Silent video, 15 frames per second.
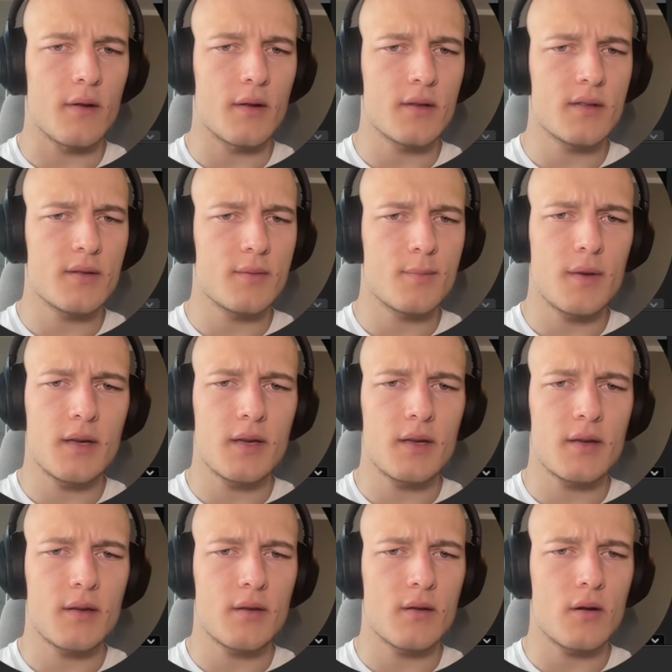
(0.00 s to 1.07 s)
Let's make
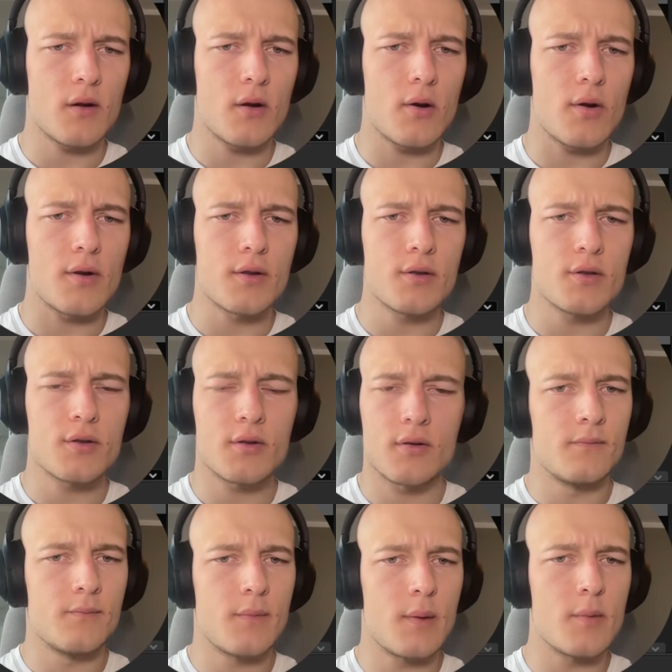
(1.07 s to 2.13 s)
it orange,
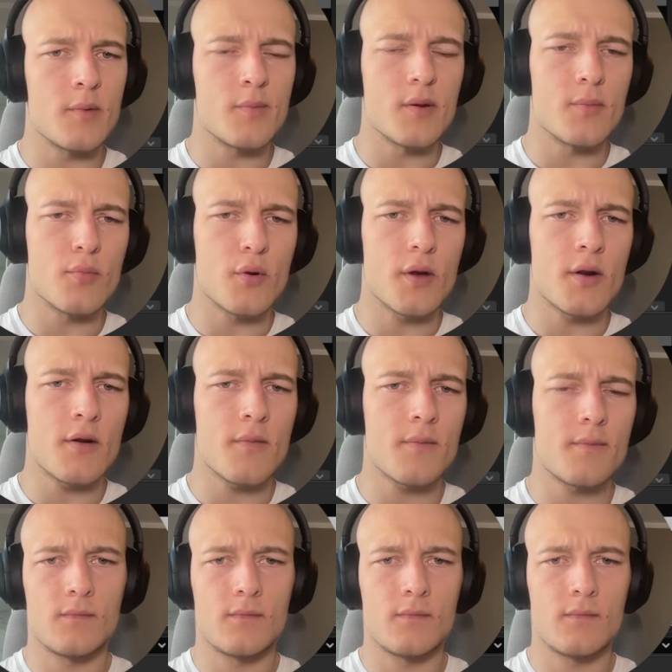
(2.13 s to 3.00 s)
maybe a bit brighter.